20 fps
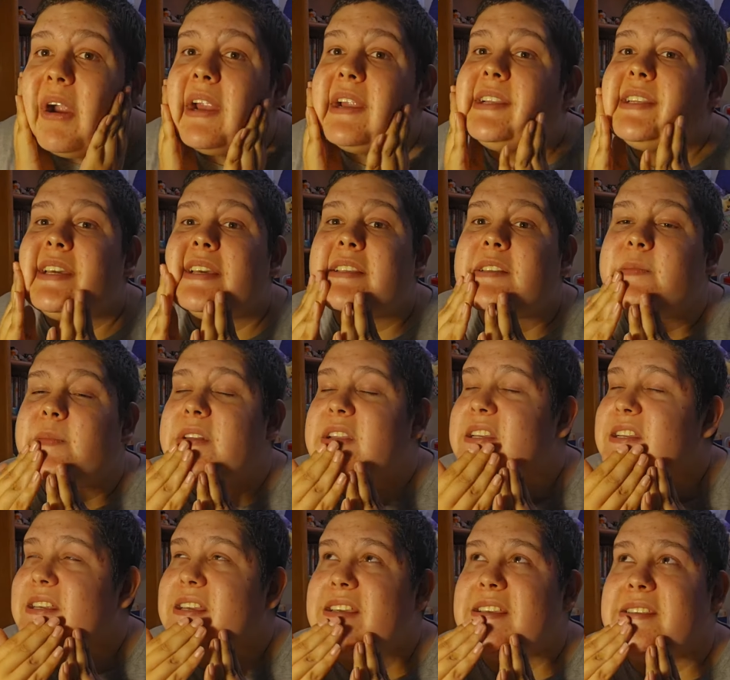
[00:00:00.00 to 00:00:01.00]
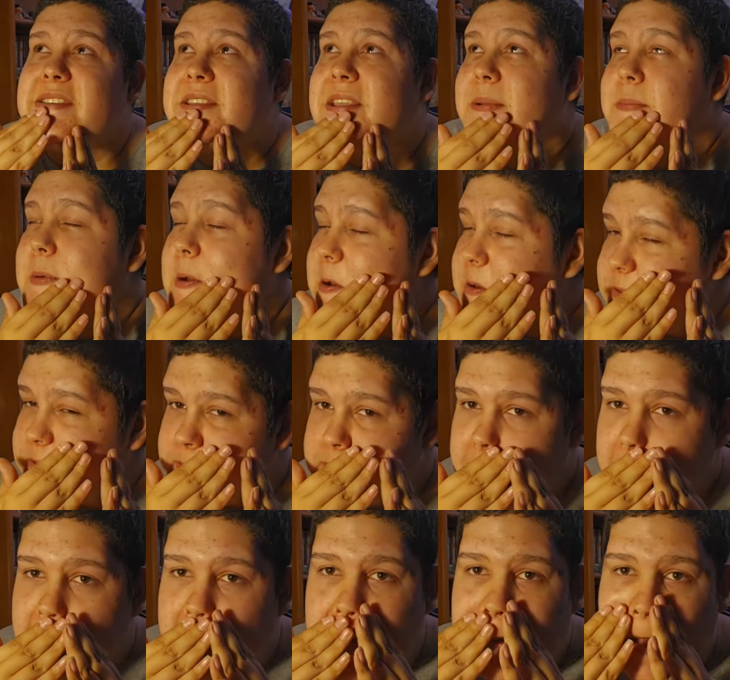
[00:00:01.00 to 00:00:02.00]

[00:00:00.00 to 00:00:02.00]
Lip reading: wear test, which is the most